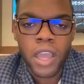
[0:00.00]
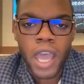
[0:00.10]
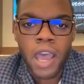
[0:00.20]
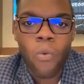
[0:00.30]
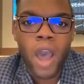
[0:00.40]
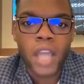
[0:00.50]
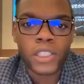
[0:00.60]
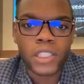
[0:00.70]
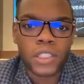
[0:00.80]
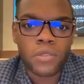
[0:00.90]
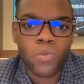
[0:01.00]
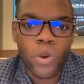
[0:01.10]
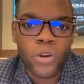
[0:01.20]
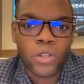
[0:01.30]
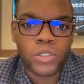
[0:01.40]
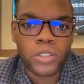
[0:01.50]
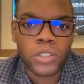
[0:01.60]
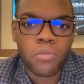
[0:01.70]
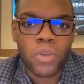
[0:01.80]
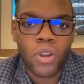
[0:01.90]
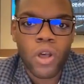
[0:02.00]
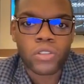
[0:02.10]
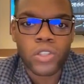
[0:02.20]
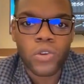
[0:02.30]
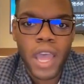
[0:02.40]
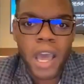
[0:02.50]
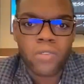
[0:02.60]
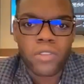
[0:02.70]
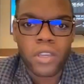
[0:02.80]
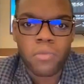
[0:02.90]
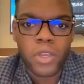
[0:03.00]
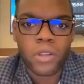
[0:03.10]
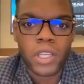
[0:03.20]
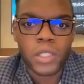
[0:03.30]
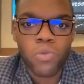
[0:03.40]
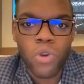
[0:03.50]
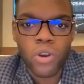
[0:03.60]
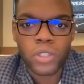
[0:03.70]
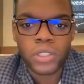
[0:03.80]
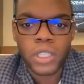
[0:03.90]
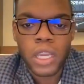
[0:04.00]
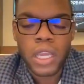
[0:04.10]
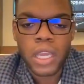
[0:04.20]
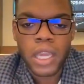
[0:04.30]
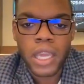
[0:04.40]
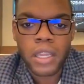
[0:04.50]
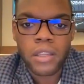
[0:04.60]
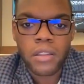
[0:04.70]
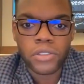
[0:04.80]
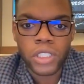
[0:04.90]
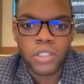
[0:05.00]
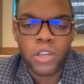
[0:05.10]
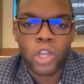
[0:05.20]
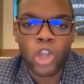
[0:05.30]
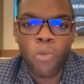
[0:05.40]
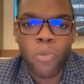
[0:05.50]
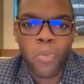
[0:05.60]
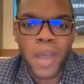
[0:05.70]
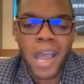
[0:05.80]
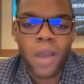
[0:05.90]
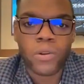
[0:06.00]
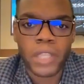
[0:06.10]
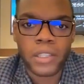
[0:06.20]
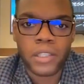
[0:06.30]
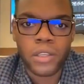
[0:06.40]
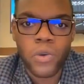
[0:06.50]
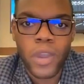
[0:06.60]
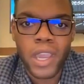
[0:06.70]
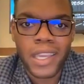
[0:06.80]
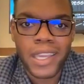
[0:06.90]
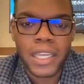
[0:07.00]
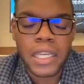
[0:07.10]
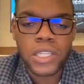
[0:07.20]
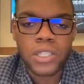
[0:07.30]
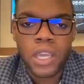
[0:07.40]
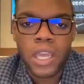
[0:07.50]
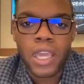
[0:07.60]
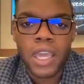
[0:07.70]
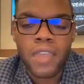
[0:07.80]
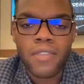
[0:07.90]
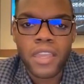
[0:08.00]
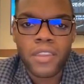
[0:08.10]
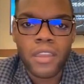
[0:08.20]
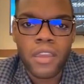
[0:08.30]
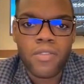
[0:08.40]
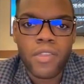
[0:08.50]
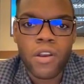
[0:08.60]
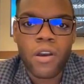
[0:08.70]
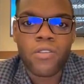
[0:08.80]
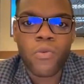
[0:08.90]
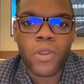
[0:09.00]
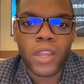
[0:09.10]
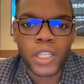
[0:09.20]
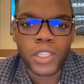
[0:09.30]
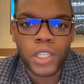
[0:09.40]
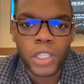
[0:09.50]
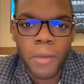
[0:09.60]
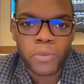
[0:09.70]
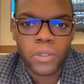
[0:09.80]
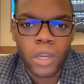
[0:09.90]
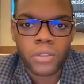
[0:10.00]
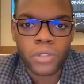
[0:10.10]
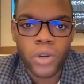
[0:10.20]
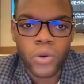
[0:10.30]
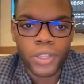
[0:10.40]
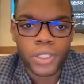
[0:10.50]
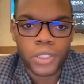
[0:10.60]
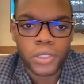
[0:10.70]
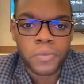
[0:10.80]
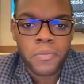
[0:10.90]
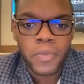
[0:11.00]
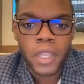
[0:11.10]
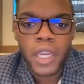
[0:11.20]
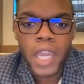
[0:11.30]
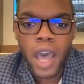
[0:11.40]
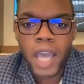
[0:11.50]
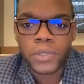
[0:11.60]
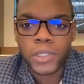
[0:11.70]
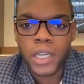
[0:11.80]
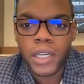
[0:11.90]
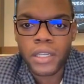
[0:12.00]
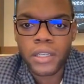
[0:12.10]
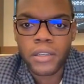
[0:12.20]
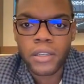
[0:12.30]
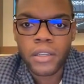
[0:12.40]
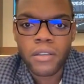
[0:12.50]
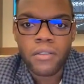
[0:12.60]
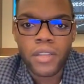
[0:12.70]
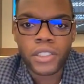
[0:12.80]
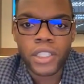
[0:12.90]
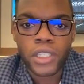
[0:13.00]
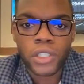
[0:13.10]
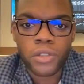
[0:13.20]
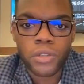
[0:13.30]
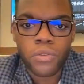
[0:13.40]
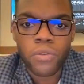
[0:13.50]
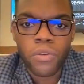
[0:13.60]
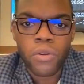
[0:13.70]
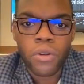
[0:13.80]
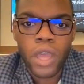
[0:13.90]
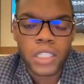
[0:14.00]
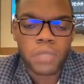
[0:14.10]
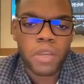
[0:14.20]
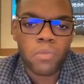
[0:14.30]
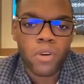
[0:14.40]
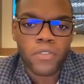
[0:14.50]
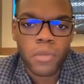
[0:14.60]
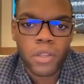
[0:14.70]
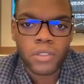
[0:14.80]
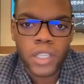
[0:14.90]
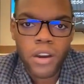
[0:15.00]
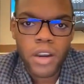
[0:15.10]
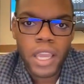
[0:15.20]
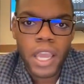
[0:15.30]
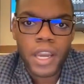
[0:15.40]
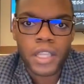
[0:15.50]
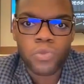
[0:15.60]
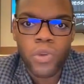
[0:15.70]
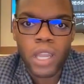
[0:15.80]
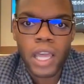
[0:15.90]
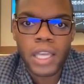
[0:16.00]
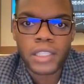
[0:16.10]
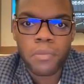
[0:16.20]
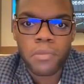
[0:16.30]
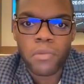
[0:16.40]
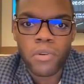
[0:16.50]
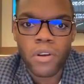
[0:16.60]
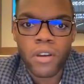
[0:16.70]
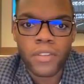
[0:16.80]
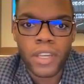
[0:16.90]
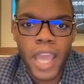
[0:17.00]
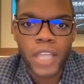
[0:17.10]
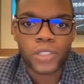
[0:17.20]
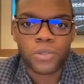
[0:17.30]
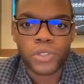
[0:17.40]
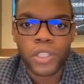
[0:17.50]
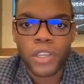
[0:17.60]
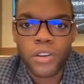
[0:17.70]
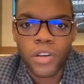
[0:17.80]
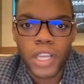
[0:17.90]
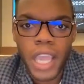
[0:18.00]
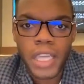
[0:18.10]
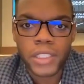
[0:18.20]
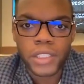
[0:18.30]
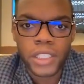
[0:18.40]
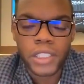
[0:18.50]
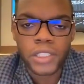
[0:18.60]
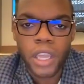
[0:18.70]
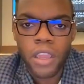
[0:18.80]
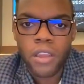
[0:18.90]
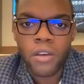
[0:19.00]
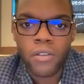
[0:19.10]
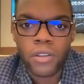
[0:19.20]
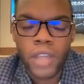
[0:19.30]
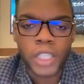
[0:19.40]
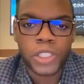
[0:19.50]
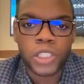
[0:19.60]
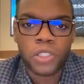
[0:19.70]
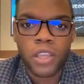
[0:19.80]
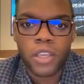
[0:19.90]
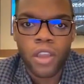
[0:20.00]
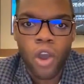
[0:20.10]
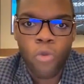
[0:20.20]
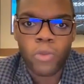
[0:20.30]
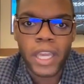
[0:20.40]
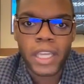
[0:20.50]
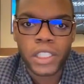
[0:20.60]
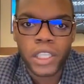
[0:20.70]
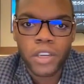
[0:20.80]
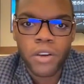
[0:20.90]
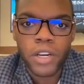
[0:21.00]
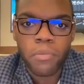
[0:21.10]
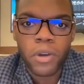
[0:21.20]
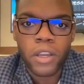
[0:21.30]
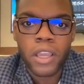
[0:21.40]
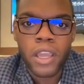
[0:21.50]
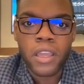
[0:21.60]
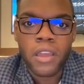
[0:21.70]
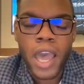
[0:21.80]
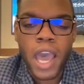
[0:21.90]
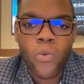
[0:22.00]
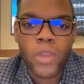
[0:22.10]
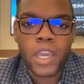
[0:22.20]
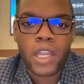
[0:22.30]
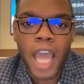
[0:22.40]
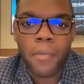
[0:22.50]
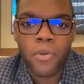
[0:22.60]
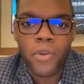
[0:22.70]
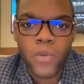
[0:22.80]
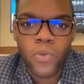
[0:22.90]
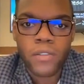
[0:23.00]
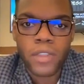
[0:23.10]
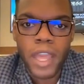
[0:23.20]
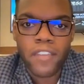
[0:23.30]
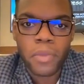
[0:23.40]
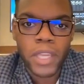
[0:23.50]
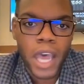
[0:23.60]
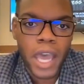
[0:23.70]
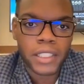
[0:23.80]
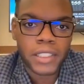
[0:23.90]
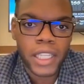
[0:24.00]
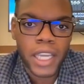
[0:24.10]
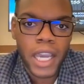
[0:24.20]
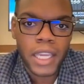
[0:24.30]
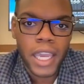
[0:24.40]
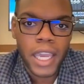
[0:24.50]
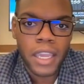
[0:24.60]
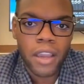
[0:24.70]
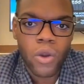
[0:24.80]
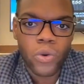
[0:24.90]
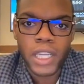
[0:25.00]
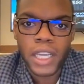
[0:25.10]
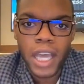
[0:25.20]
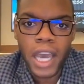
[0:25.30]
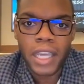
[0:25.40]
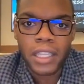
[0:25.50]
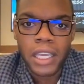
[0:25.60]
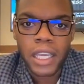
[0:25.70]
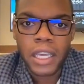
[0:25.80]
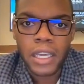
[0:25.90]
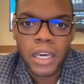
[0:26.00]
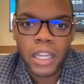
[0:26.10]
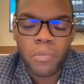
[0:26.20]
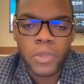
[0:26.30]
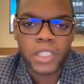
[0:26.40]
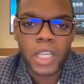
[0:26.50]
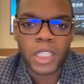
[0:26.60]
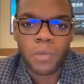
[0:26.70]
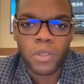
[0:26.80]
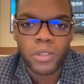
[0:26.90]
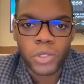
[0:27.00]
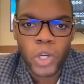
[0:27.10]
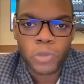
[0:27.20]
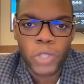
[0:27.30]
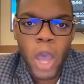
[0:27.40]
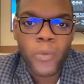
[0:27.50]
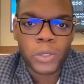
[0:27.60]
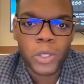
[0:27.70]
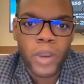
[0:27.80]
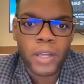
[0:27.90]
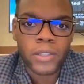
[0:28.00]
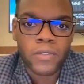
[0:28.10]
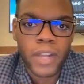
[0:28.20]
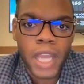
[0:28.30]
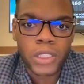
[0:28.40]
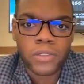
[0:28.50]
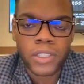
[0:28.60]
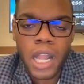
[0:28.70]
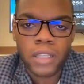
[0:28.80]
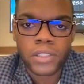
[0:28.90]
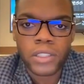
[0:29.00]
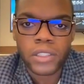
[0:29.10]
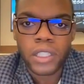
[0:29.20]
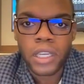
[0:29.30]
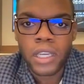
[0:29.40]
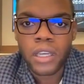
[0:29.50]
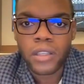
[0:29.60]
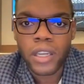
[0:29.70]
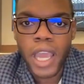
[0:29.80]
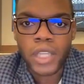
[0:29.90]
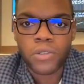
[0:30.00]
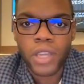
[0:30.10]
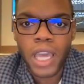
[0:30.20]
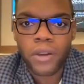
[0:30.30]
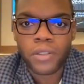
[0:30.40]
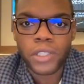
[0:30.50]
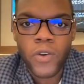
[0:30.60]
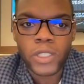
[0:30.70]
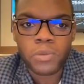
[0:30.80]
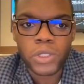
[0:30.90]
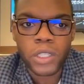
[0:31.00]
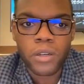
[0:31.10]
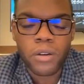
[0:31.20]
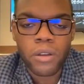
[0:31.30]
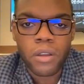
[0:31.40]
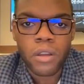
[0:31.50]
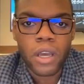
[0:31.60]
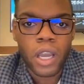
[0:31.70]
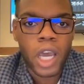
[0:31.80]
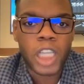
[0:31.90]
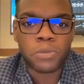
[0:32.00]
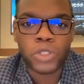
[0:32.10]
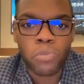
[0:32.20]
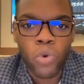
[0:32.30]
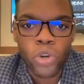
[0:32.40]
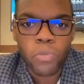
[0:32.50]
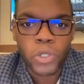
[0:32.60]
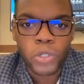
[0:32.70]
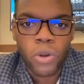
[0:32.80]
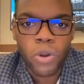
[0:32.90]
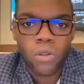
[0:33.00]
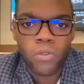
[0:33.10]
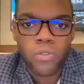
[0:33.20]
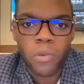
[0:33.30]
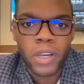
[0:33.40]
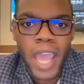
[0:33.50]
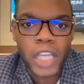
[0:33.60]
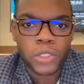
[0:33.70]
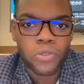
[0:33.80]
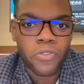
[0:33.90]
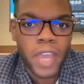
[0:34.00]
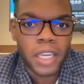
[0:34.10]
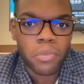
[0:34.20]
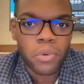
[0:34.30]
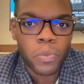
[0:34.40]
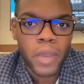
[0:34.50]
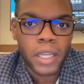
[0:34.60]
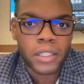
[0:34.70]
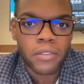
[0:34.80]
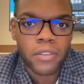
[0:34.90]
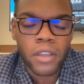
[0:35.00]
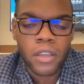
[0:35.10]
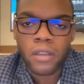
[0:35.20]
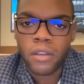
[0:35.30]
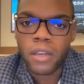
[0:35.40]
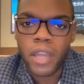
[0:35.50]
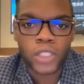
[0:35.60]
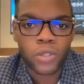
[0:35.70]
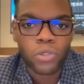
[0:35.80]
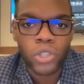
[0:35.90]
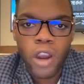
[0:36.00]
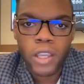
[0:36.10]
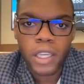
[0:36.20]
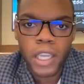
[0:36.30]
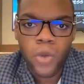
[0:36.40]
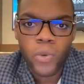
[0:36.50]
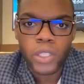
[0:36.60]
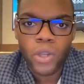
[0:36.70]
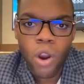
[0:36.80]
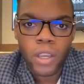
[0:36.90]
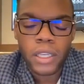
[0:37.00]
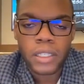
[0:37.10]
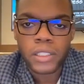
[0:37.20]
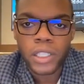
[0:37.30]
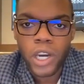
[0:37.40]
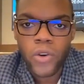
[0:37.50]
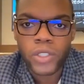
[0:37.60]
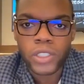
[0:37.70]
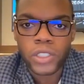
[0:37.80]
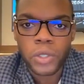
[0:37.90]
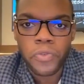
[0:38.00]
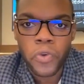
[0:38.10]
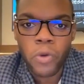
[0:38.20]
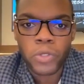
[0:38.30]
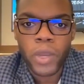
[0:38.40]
how Washington works, but also how the Middle East works, and just the global power that the UAE is, and then their other relationships with other coalitions. Now, I've studied this issue as a member of the military and as well as a member of the national security agencies, not just the Homeland Security, but how we collaborate with FBI, CIA, ODNI. Let me say some of the terms: Officer Director of National Intelligence, the National Counterterrorism Center, Customs and Border Patrol from a national vetting perspective, national targeting, how we target terrorists and so forth.